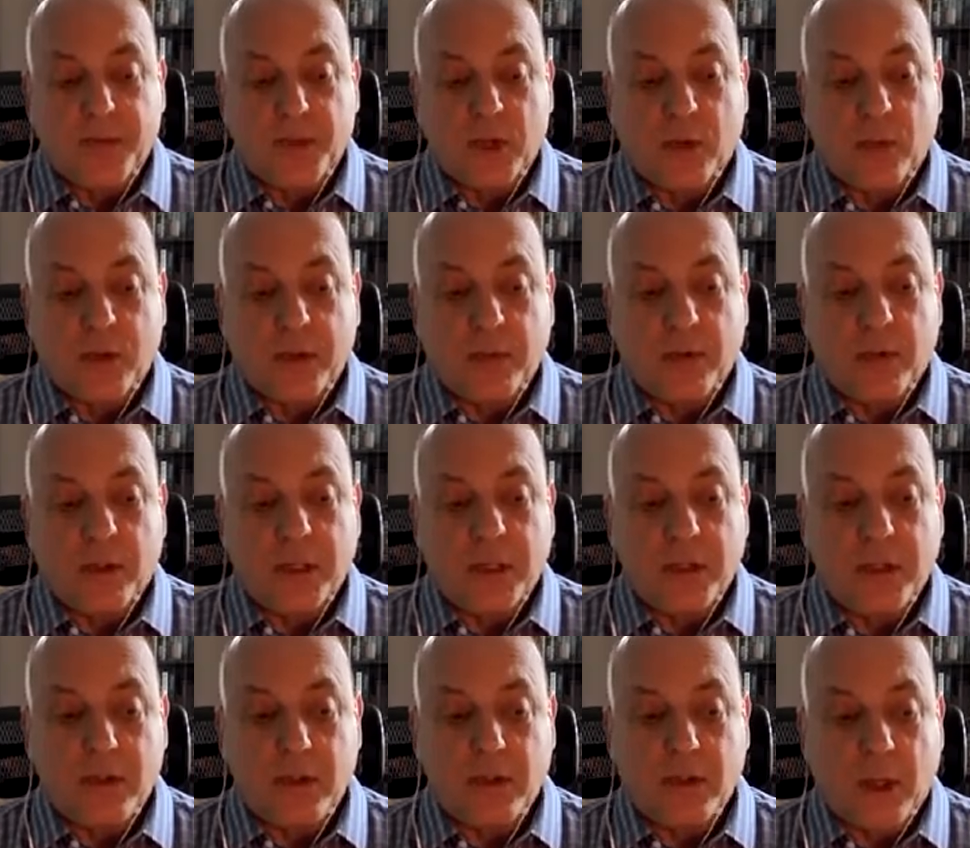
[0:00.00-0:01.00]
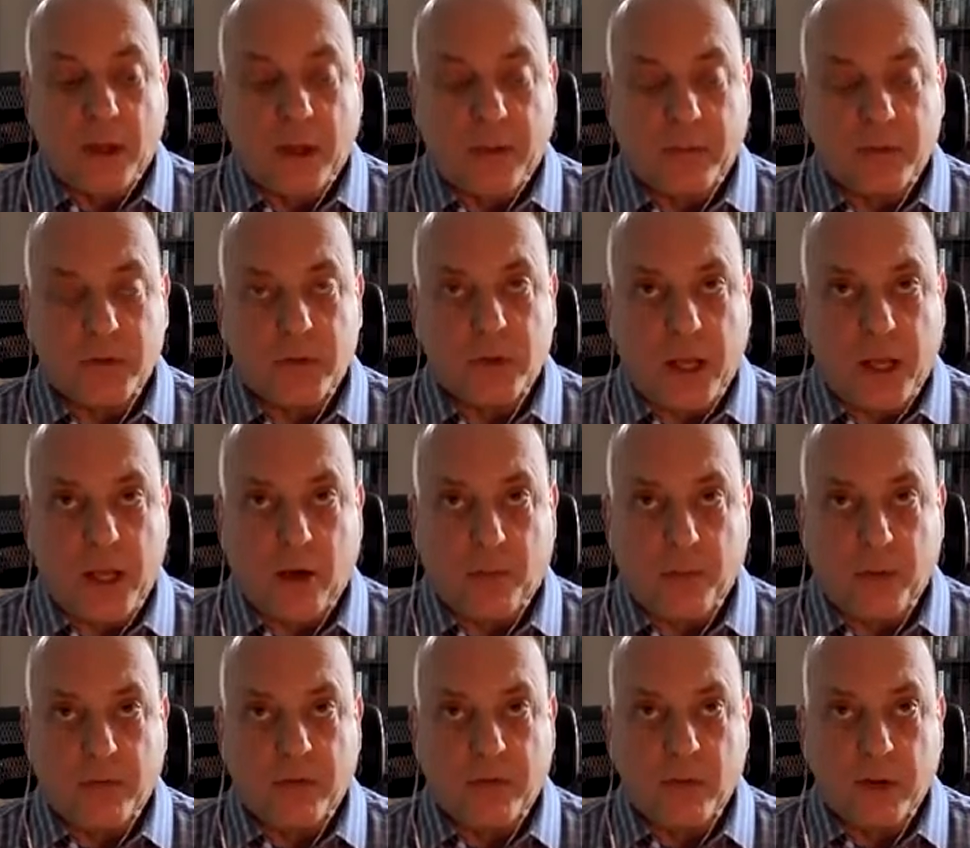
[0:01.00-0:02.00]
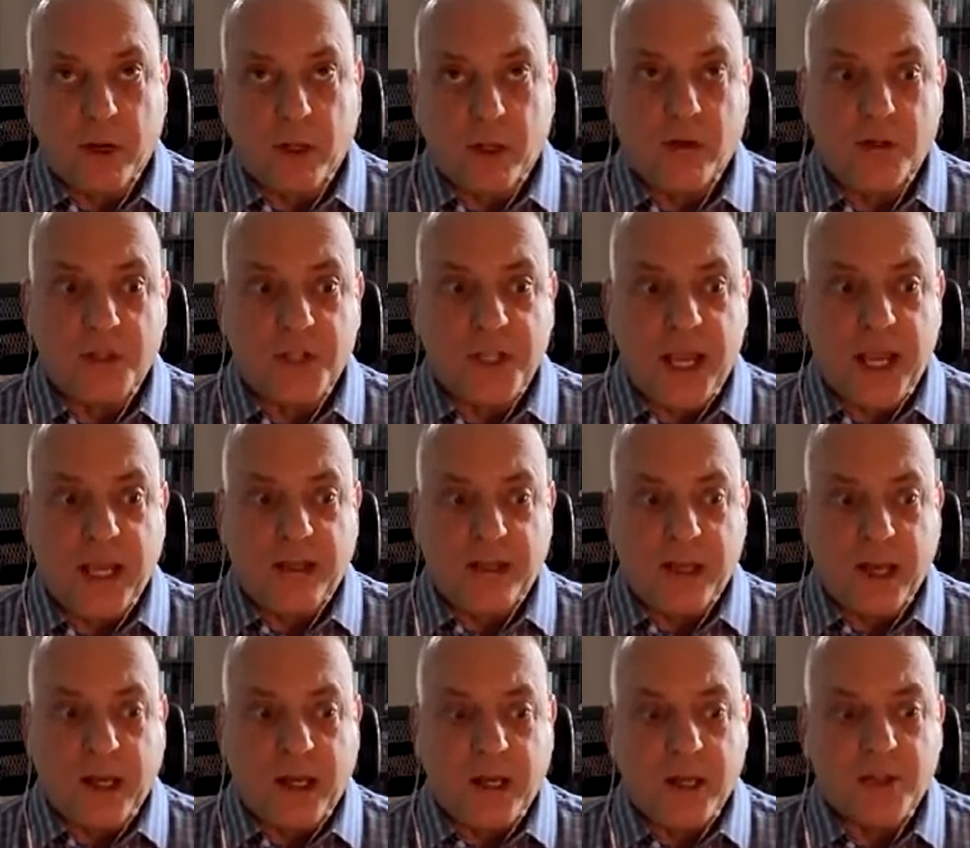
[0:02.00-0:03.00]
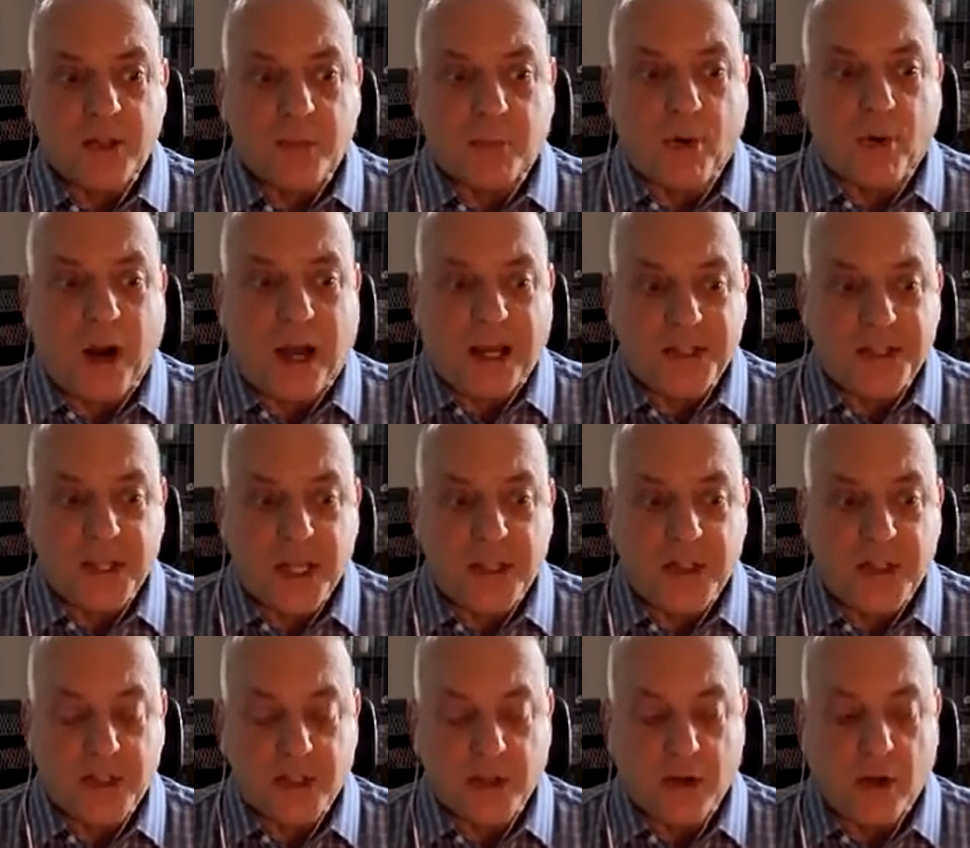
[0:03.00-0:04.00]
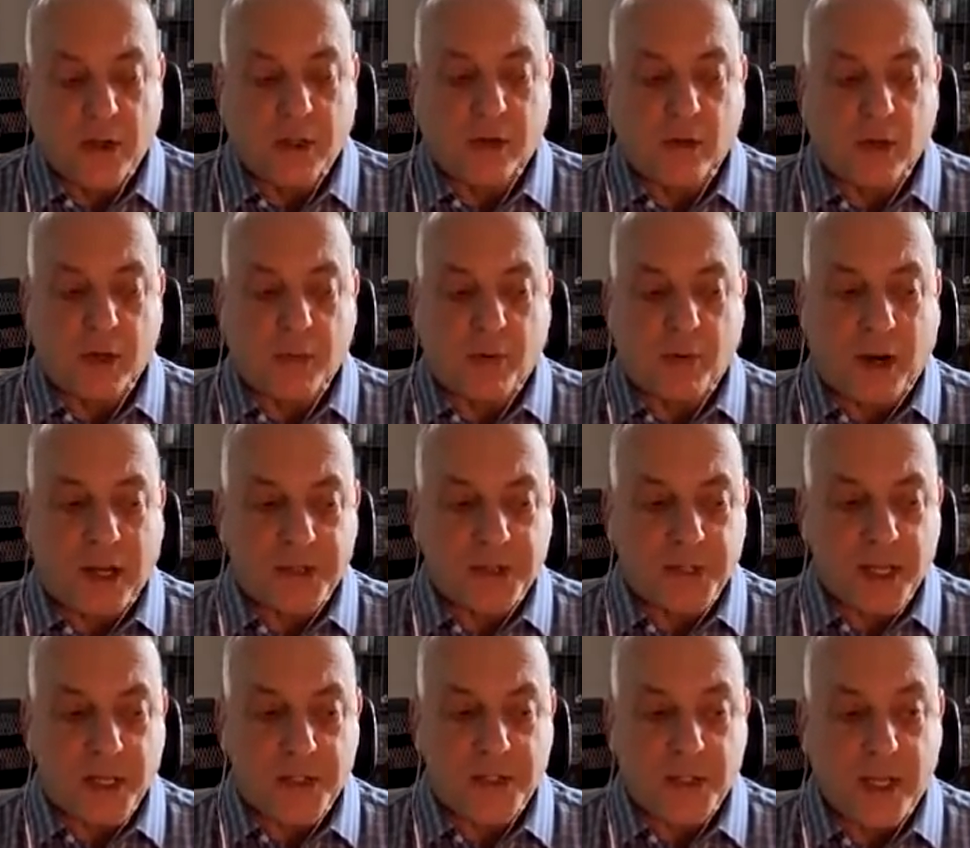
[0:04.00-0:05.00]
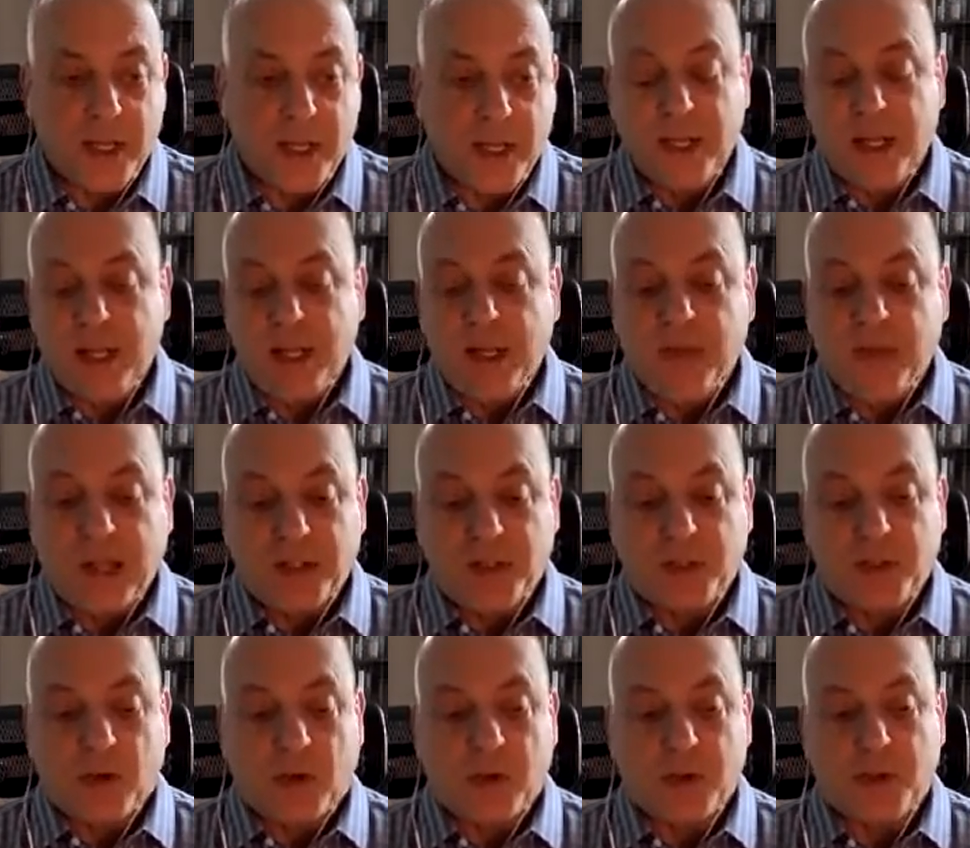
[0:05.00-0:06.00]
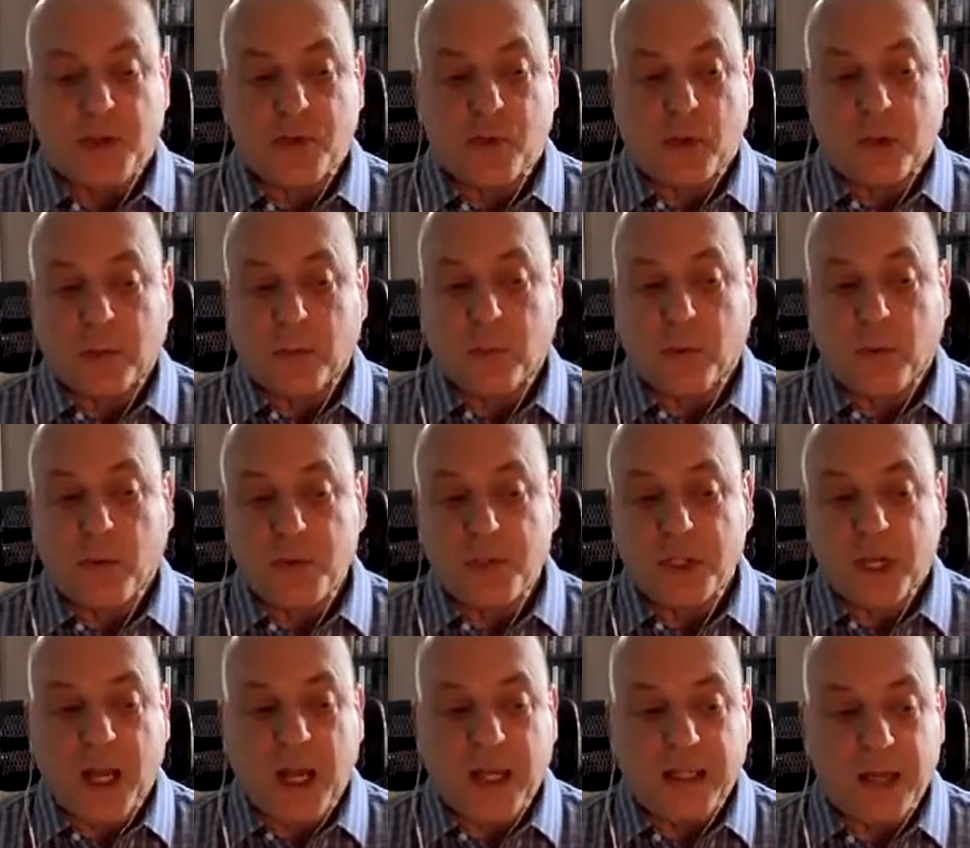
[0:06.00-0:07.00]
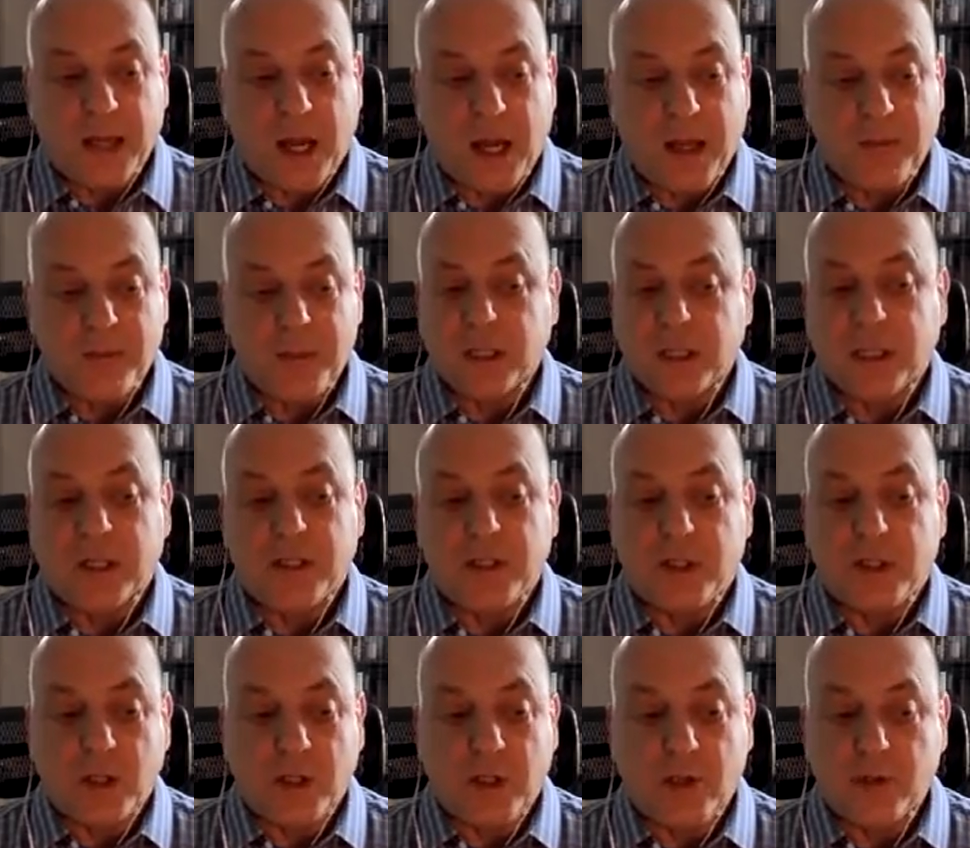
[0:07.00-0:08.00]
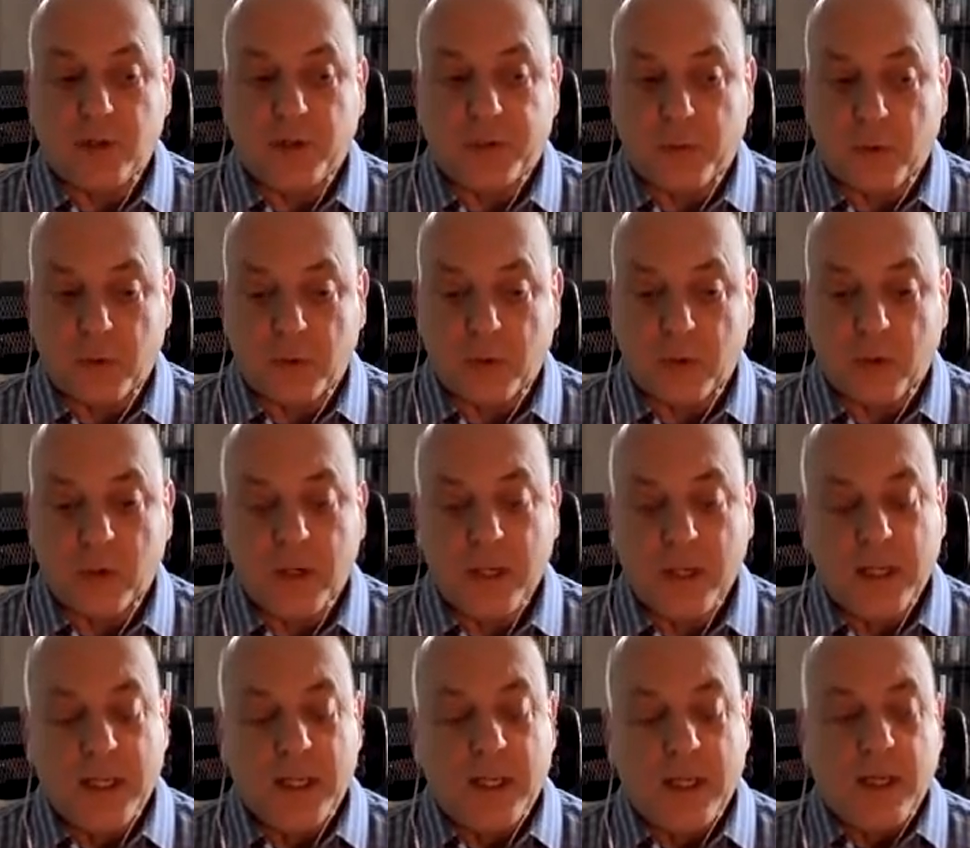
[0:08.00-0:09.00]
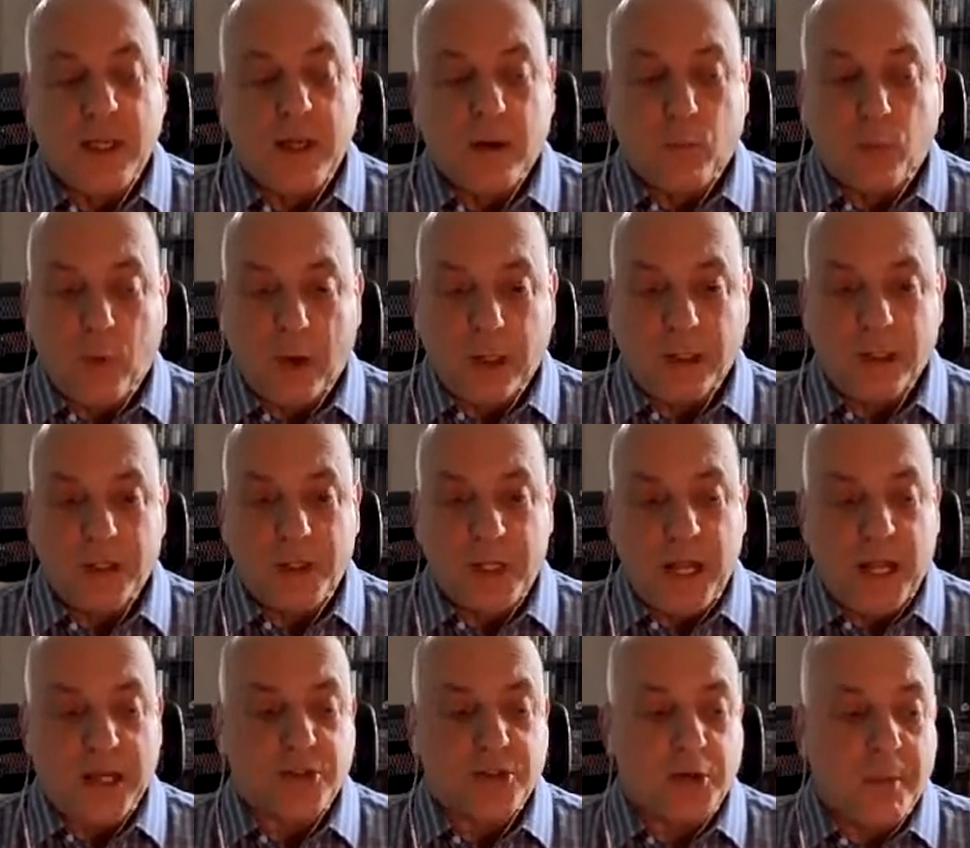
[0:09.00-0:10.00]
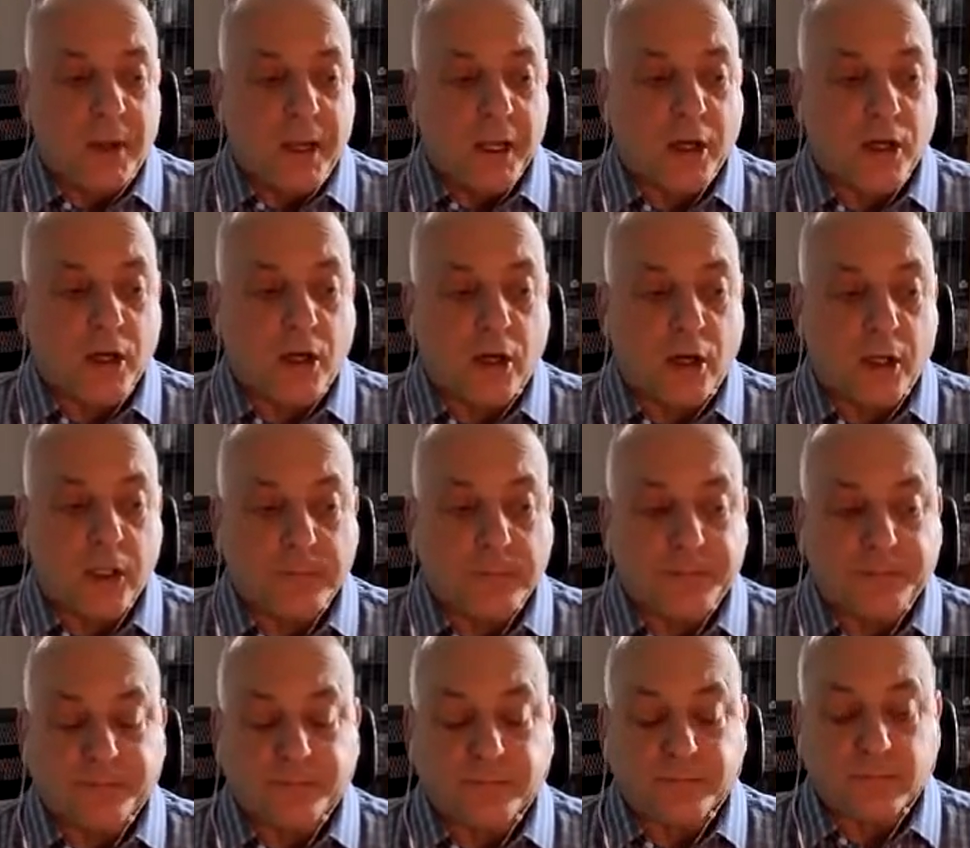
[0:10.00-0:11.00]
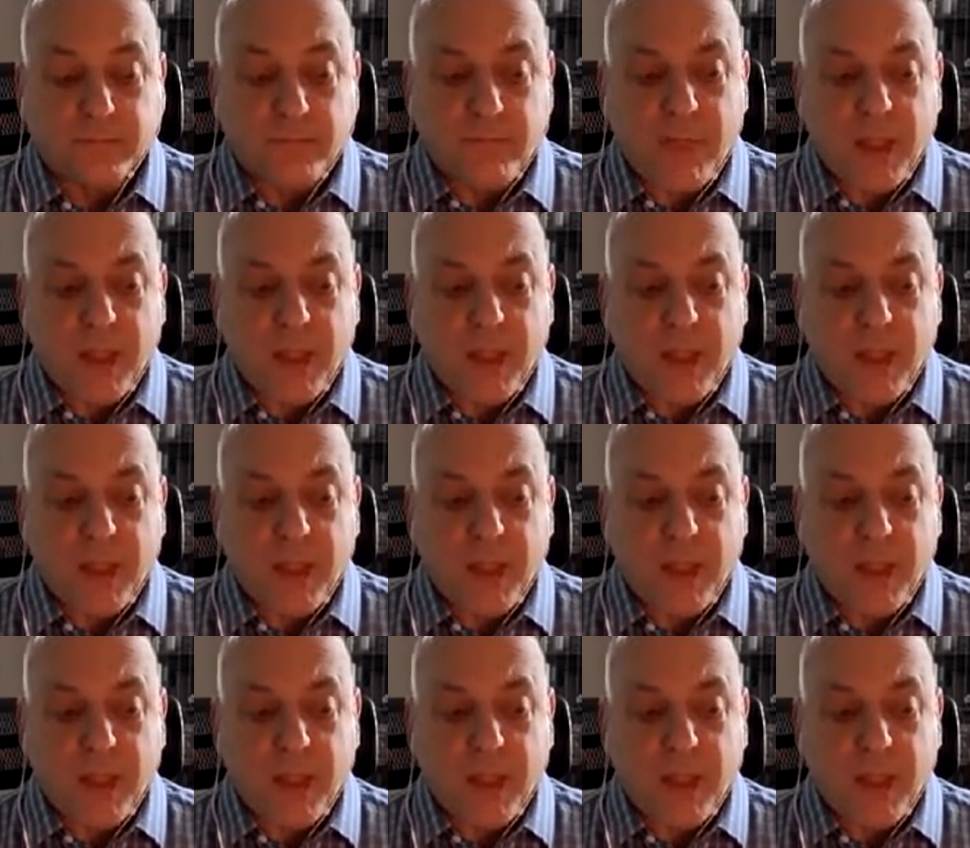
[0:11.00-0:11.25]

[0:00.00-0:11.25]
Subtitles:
So we really try to help everyone understand that it is a process. It's an ongoing process that starts during blue sky times and continues through when a disaster may occur.